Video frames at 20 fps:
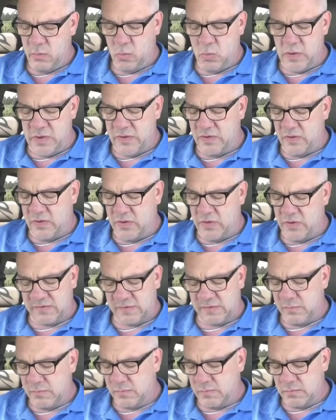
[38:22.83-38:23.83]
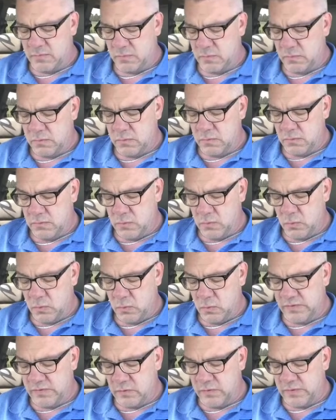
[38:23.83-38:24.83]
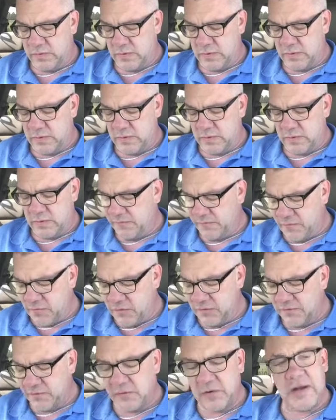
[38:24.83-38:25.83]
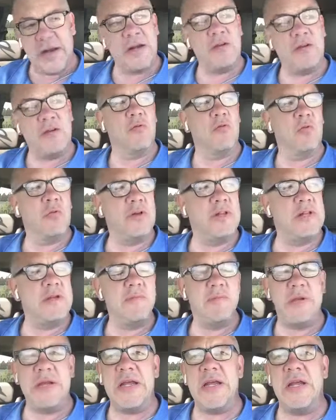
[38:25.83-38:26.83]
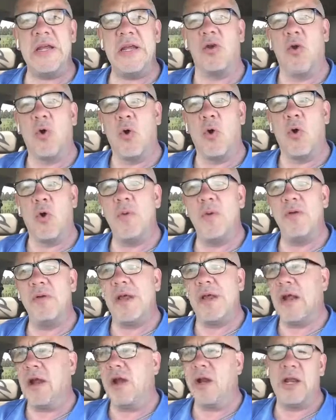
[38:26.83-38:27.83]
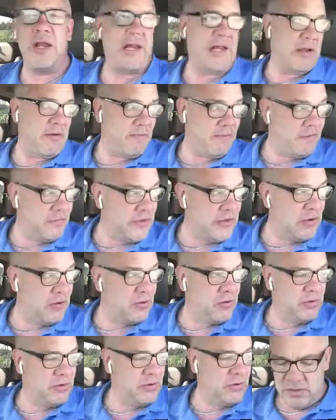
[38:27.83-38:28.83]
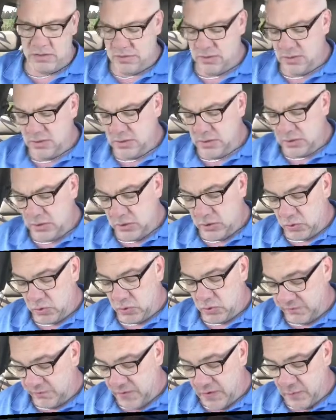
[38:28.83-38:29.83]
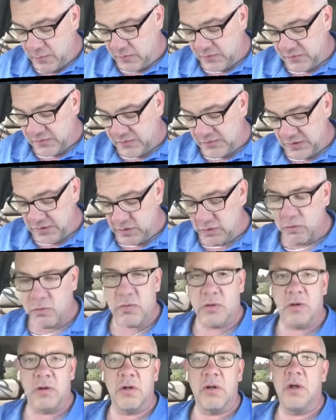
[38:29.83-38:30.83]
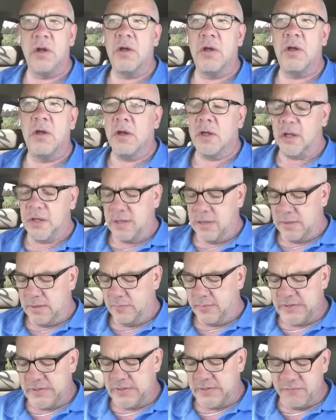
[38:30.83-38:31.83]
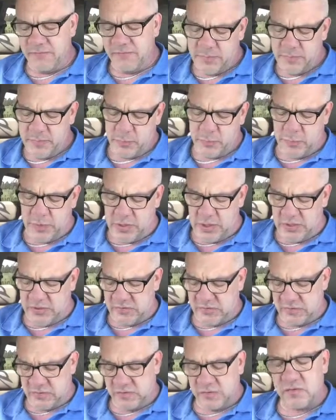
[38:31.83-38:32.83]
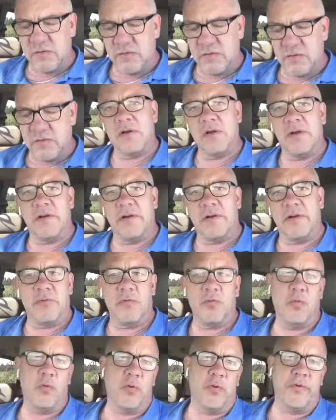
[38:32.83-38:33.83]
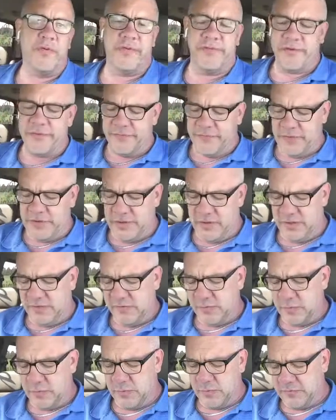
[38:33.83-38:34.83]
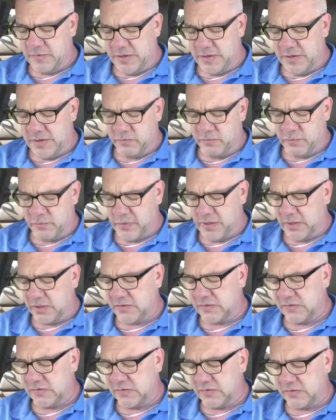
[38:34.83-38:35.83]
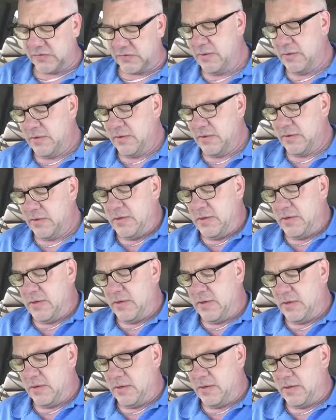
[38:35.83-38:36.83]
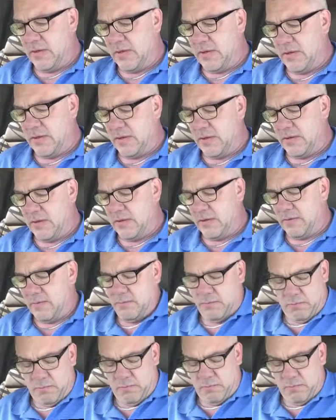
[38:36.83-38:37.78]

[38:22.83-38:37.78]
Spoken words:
whether it's with or without, your first flight should really be in an open area like a field, a farmer's field, or be careful about parks. There's different rules in different areas about flying over parks. Gonna